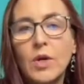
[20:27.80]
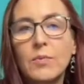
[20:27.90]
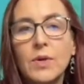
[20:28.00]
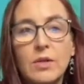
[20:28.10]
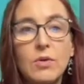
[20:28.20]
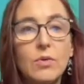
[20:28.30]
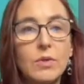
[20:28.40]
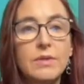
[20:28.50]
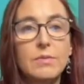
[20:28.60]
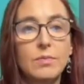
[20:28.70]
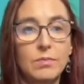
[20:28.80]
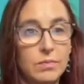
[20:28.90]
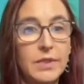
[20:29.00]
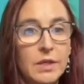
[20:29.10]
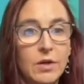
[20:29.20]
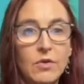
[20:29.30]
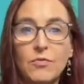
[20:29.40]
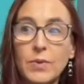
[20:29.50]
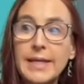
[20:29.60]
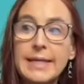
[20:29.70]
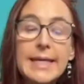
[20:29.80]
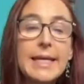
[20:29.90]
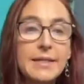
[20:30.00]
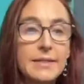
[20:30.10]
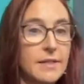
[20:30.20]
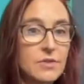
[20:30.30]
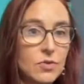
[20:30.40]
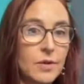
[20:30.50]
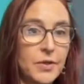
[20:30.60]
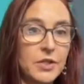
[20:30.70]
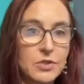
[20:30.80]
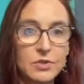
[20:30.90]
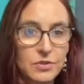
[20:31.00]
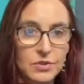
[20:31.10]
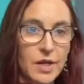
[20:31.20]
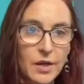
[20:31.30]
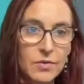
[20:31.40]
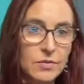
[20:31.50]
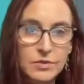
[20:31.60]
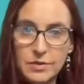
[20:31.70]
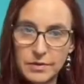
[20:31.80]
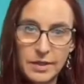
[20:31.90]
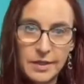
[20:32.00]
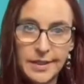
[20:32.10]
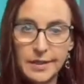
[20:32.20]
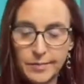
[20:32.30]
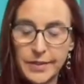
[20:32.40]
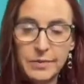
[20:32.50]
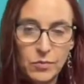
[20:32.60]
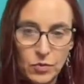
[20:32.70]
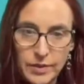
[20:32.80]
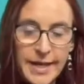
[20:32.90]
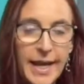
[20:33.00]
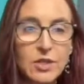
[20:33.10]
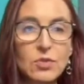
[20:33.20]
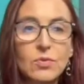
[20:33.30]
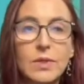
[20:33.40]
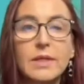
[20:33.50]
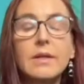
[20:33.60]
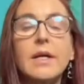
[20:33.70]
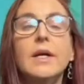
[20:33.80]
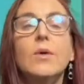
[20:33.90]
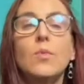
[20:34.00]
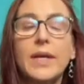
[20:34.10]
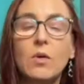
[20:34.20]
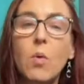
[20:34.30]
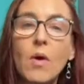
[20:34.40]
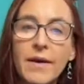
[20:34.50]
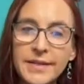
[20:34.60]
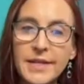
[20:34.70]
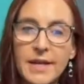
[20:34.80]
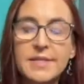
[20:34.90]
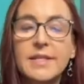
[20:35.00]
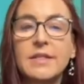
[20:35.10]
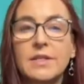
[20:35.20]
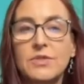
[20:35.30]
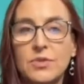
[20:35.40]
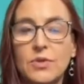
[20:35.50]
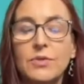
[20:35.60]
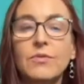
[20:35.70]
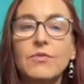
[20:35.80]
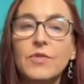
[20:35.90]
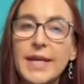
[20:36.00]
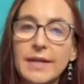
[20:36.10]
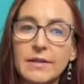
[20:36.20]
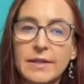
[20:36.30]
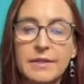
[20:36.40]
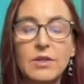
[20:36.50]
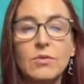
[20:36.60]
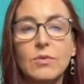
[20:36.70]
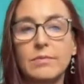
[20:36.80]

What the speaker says: we do is, you know, if we need the drummer to sound a little bit more natural, we quantize it in a certain feel. And you